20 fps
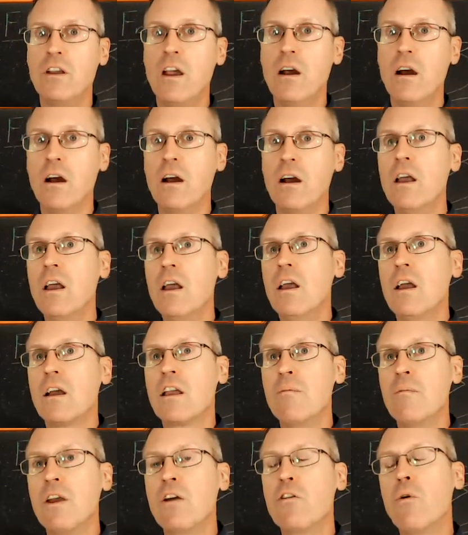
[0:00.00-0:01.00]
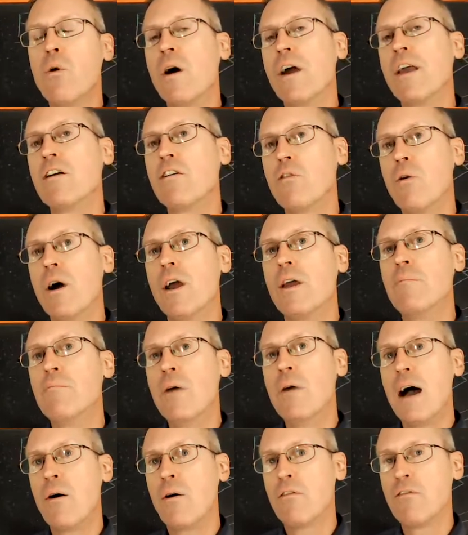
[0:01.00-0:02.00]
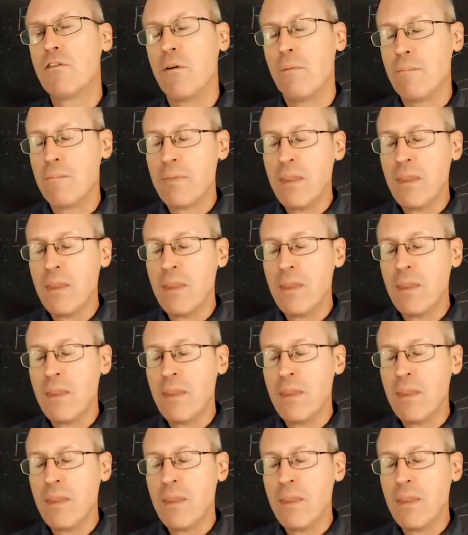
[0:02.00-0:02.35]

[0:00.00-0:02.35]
air can be quite powerful.